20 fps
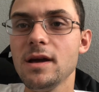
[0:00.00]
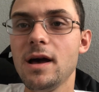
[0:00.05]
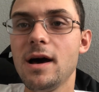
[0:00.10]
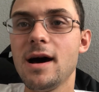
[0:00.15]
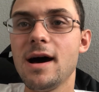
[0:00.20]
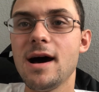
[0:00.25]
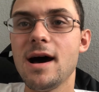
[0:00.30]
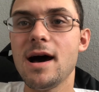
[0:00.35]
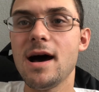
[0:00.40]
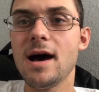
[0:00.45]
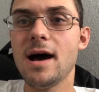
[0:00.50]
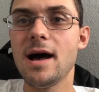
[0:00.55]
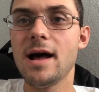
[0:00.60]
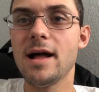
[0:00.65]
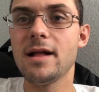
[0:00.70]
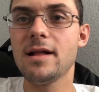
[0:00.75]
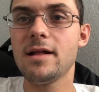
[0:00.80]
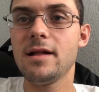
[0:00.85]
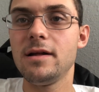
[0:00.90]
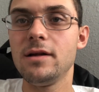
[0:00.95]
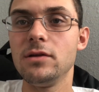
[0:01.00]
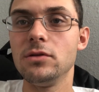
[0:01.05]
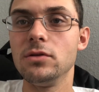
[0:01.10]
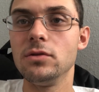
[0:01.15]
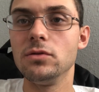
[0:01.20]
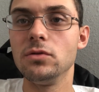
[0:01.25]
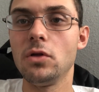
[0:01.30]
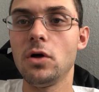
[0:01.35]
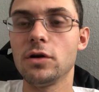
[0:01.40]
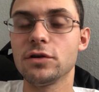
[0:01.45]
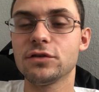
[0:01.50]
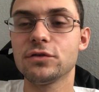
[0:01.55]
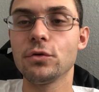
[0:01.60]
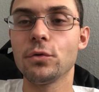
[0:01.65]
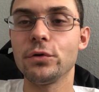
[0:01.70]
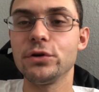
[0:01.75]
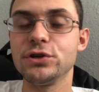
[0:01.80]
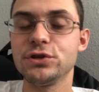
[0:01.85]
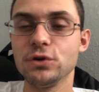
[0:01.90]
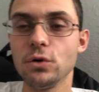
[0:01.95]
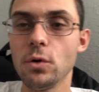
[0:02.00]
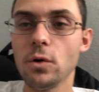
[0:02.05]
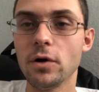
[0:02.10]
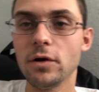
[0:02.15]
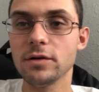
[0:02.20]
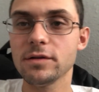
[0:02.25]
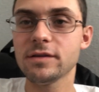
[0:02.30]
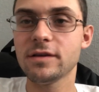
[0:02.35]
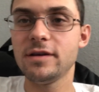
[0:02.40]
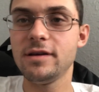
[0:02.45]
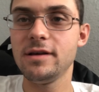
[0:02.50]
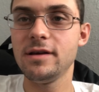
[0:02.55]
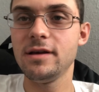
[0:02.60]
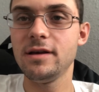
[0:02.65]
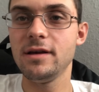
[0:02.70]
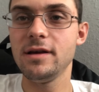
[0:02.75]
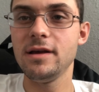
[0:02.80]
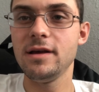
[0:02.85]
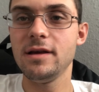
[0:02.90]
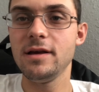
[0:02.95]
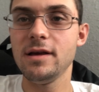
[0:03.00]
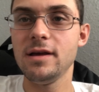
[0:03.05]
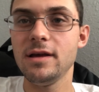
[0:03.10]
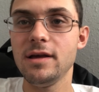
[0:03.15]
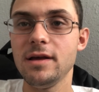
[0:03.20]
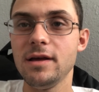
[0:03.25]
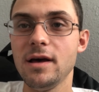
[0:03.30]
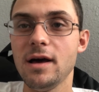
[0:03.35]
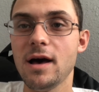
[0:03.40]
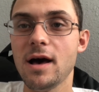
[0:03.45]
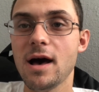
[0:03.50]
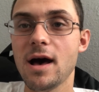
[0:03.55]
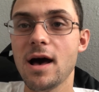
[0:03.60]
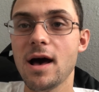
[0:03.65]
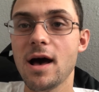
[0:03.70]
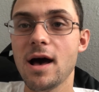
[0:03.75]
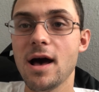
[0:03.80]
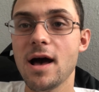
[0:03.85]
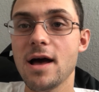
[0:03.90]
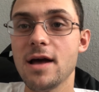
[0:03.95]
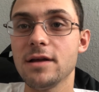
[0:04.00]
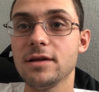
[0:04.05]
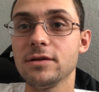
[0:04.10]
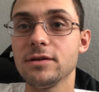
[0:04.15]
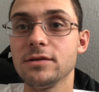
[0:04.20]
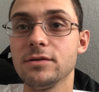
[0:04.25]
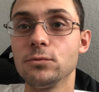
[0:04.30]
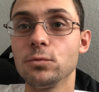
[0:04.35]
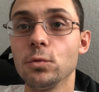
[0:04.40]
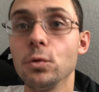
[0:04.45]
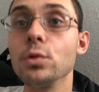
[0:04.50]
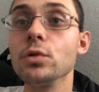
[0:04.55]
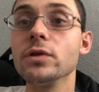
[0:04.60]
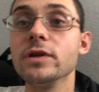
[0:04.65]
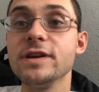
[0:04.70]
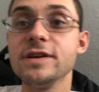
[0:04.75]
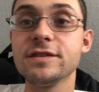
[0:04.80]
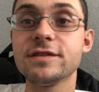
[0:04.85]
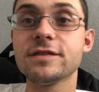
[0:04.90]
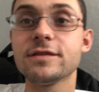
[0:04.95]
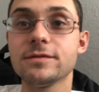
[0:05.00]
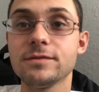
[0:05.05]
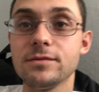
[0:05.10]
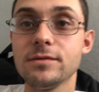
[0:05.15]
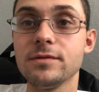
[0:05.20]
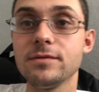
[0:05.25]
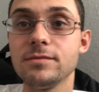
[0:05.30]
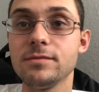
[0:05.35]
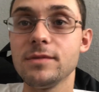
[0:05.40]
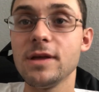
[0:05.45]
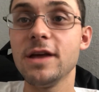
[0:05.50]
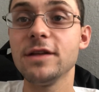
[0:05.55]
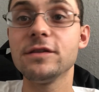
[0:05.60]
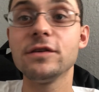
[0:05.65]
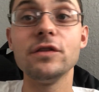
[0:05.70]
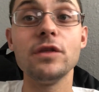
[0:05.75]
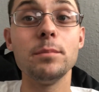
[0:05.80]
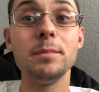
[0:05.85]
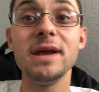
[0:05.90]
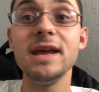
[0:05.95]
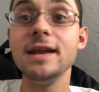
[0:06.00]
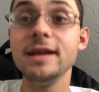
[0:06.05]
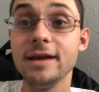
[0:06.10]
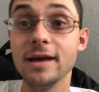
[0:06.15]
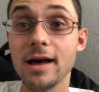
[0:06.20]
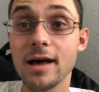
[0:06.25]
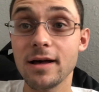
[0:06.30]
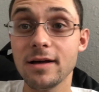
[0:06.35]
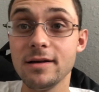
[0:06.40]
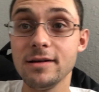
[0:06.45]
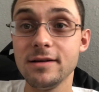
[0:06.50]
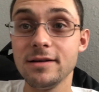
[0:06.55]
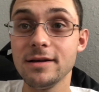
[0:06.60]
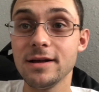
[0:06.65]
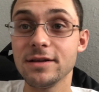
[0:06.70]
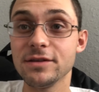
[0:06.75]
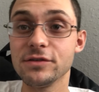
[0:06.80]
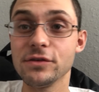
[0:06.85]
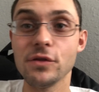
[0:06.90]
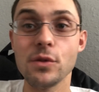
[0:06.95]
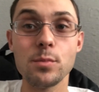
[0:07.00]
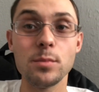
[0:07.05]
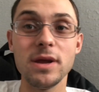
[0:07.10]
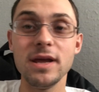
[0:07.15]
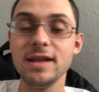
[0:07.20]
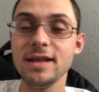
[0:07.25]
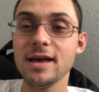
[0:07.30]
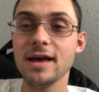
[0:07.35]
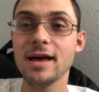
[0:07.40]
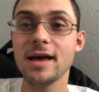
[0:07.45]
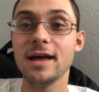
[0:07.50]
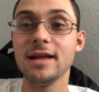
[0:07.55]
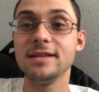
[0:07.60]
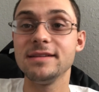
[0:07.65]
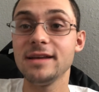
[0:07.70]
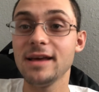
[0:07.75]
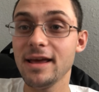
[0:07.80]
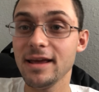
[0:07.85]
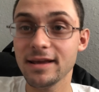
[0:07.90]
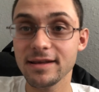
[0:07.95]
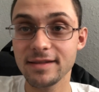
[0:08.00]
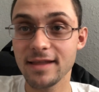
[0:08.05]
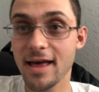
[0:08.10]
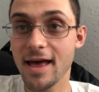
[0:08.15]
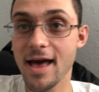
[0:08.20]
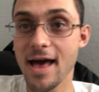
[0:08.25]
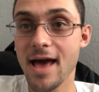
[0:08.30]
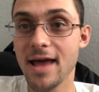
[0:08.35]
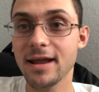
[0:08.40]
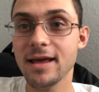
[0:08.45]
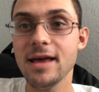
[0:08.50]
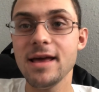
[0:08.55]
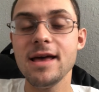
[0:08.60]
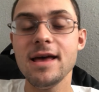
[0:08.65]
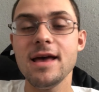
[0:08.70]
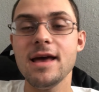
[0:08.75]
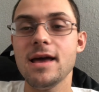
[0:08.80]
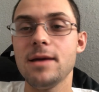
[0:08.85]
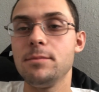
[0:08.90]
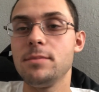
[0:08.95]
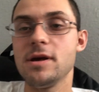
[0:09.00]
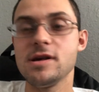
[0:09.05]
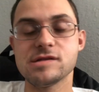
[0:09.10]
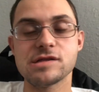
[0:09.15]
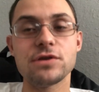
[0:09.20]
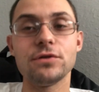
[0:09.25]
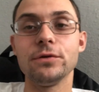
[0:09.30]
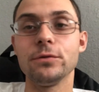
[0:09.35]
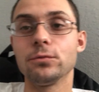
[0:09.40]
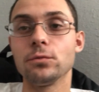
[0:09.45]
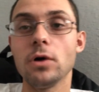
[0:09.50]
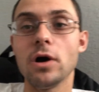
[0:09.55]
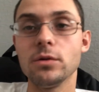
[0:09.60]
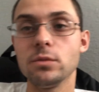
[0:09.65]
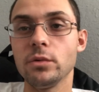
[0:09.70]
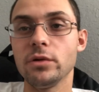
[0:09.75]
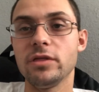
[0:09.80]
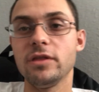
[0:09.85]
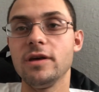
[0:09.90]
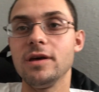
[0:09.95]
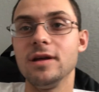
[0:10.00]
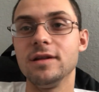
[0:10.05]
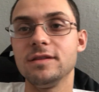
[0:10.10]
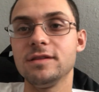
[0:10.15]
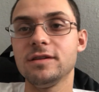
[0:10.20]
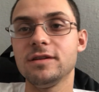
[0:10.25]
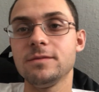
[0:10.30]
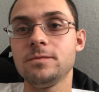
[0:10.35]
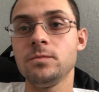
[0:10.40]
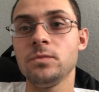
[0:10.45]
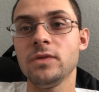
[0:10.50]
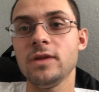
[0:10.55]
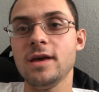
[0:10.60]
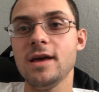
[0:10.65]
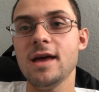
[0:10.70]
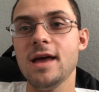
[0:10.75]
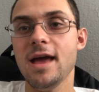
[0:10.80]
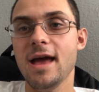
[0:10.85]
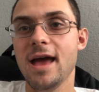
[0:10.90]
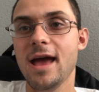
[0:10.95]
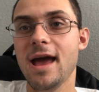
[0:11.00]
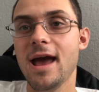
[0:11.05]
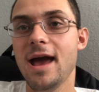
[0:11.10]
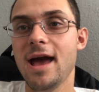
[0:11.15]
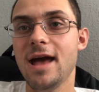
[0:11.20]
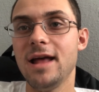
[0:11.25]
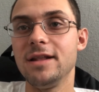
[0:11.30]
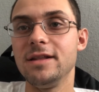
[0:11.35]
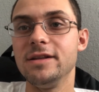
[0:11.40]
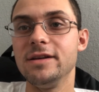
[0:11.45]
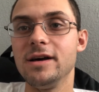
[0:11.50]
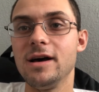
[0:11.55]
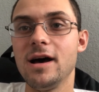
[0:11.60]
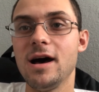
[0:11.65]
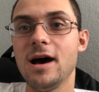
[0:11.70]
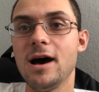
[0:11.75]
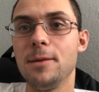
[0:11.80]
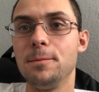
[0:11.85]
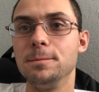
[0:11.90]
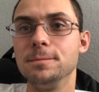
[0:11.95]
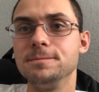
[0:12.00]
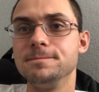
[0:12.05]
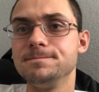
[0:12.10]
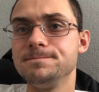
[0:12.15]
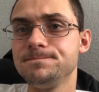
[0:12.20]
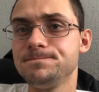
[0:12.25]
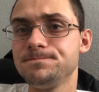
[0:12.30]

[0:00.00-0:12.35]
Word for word: uh, long story short, uh, released it to the media and so the media had taken that and basically run with it. And um,